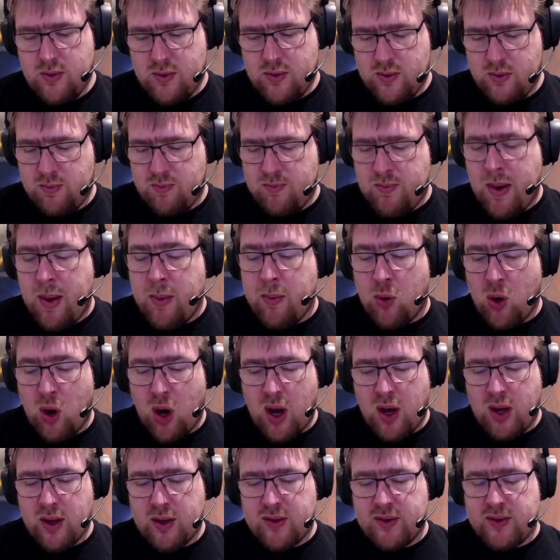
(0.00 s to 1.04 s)

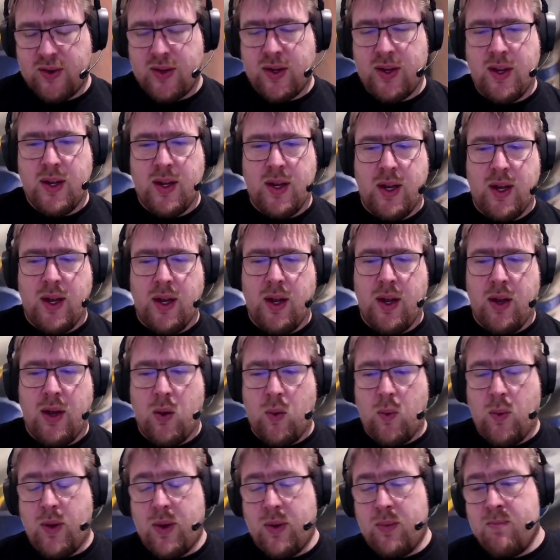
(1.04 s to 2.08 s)
Memorox.
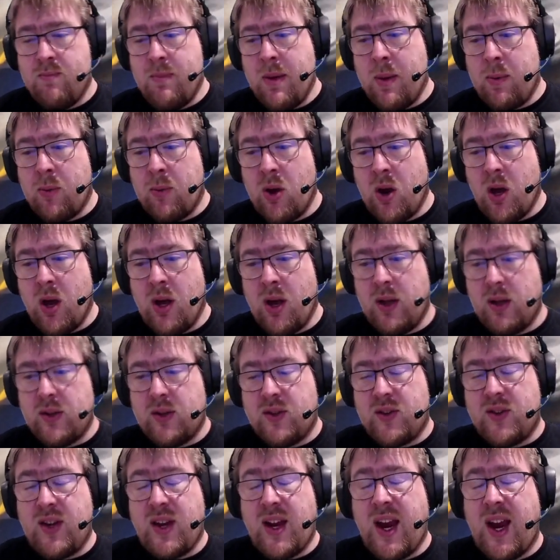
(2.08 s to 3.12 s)
With
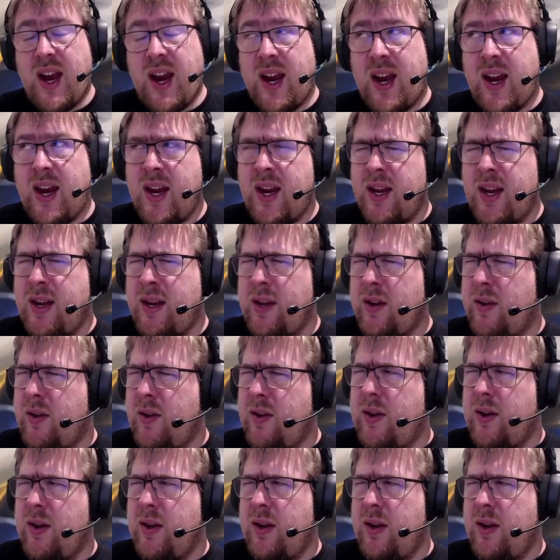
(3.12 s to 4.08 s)
Memorox and